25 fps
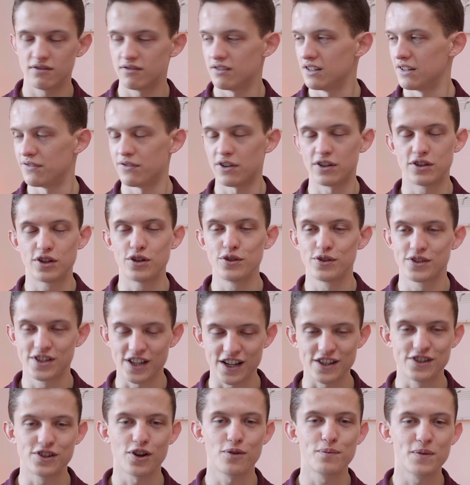if I do
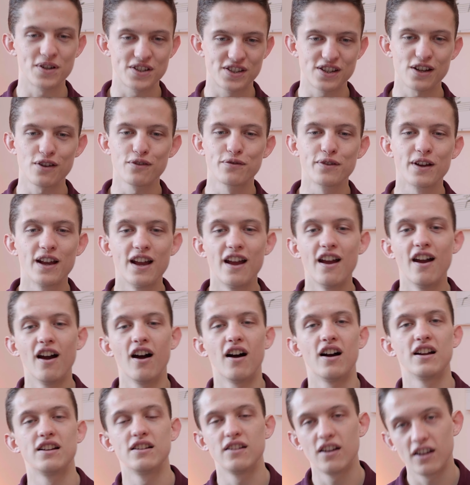say so myself.
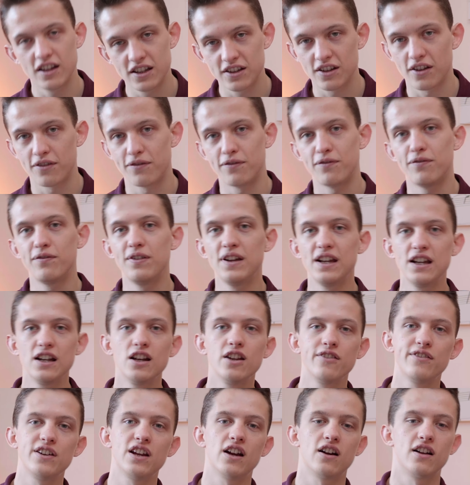I like the
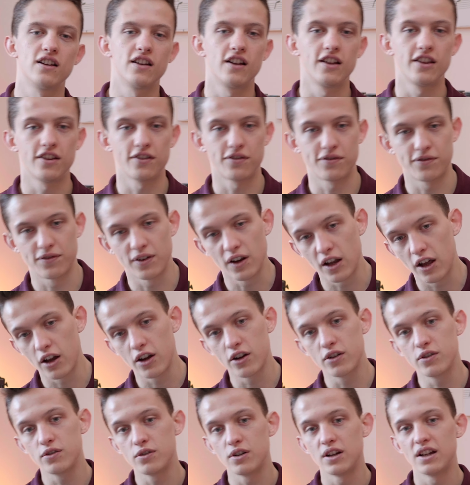feel of it, I like the
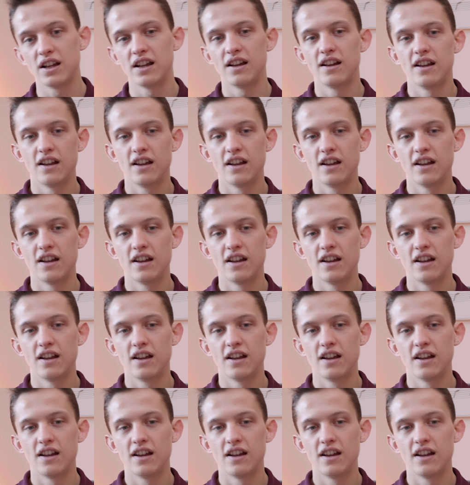flow.